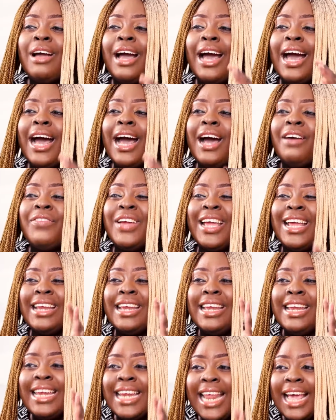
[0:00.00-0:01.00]
you have a
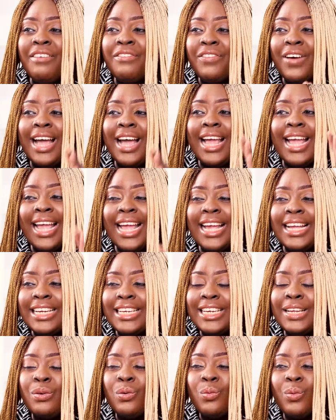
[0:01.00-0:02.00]

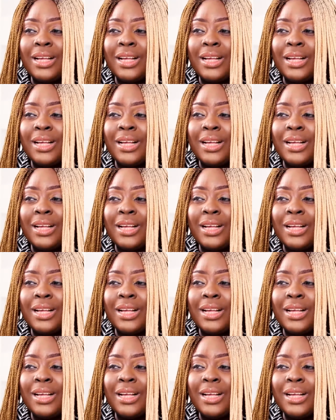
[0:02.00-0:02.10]
never-ending